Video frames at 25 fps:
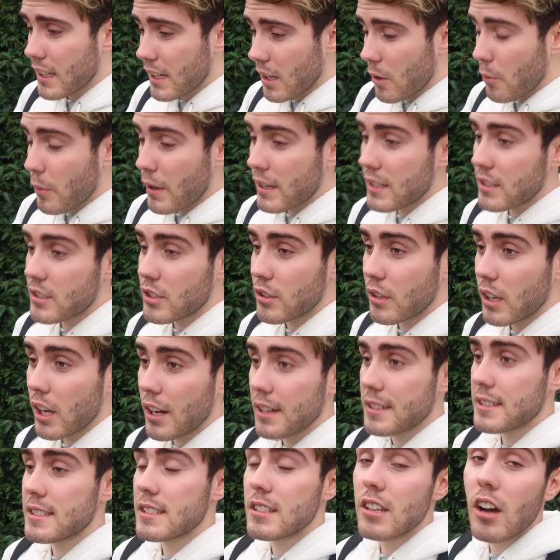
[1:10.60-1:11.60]
that I went to
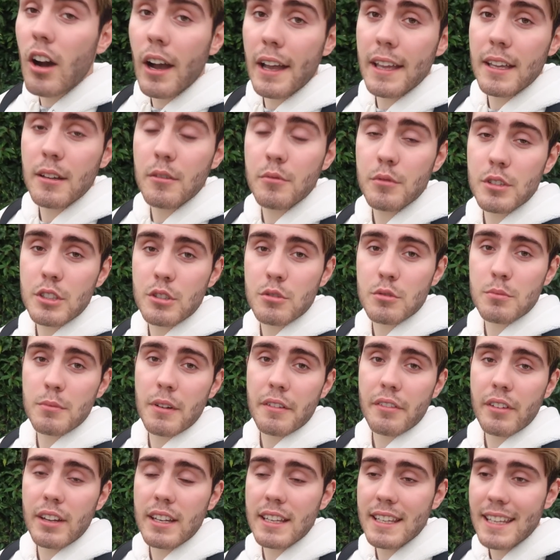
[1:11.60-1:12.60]
last night, which was
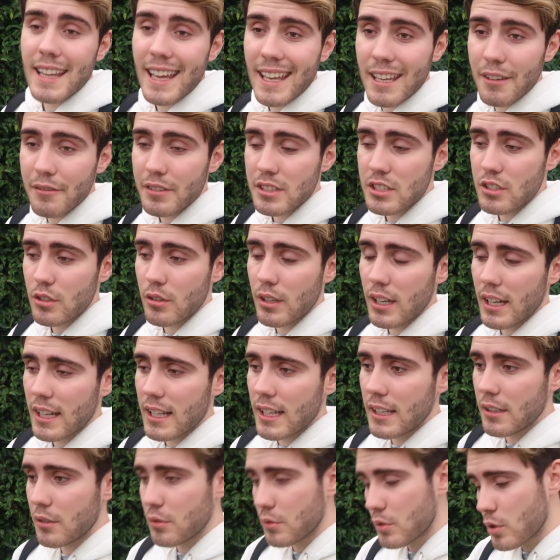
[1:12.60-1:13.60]
my friend Dave is doing
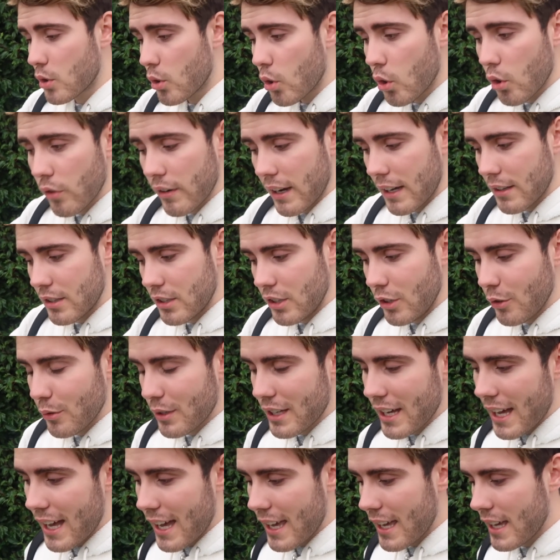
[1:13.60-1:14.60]
like a little tour around the
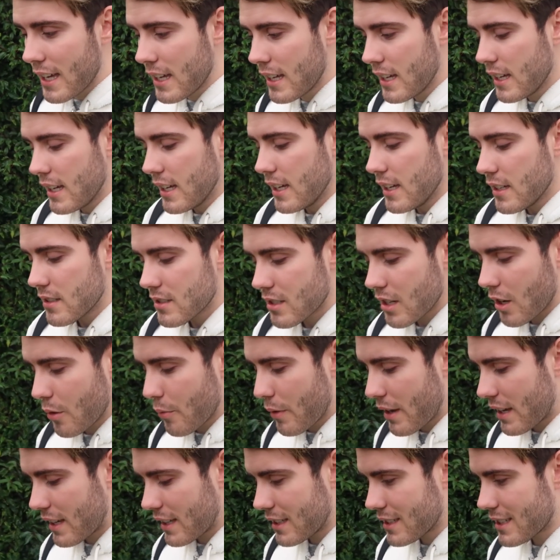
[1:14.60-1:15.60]
UK. So I
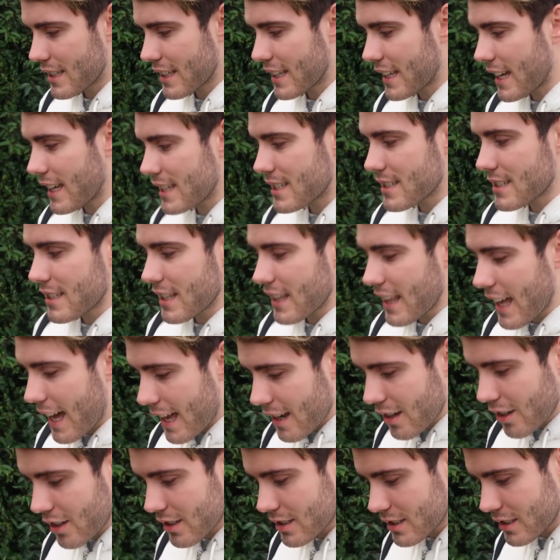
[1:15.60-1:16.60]
went as a guest to
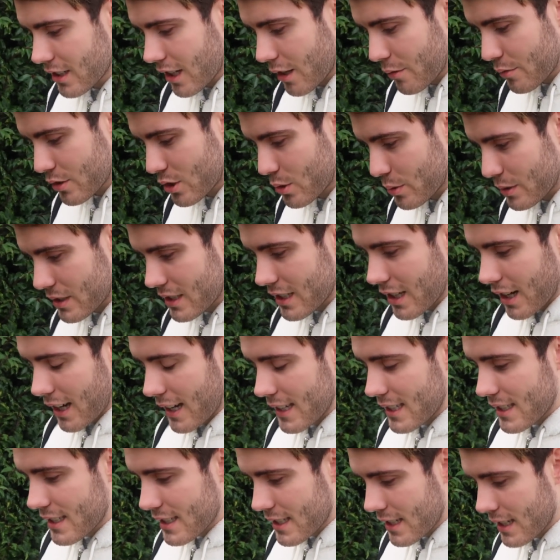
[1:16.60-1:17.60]
that last night, which was
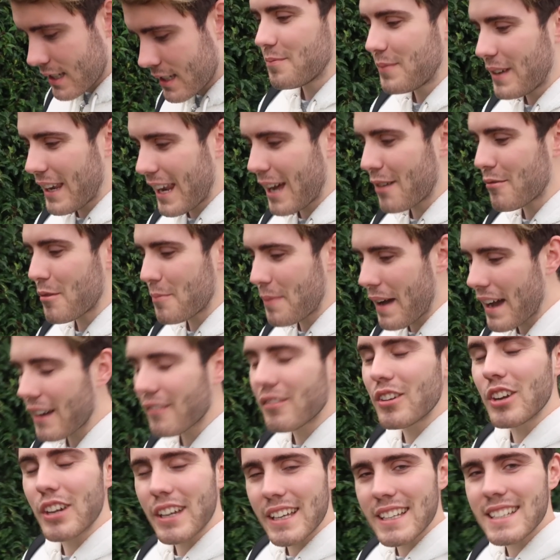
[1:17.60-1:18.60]
nice. But now we're
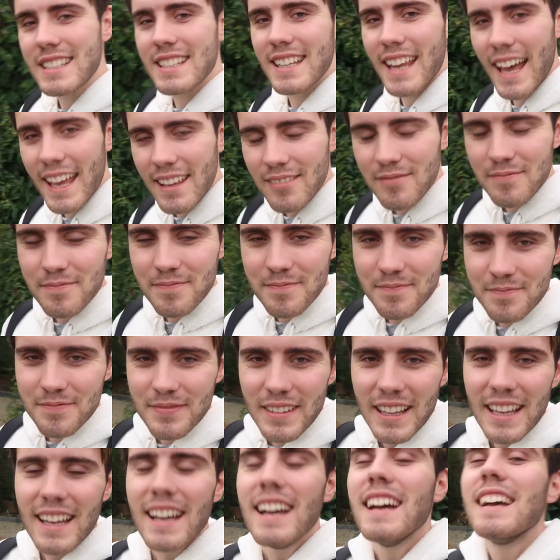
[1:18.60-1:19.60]
back vlogging today.
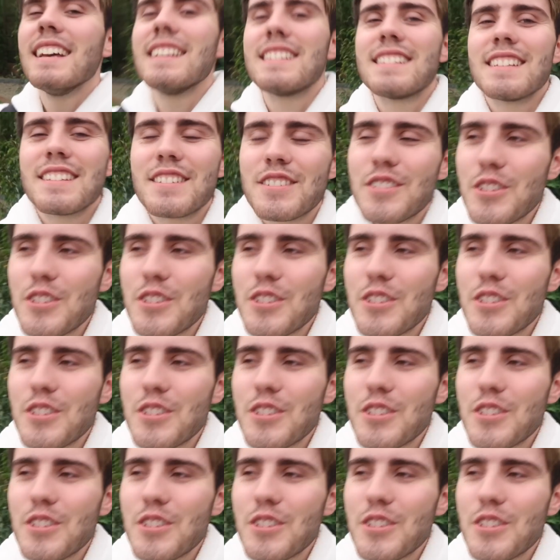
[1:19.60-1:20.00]
It's a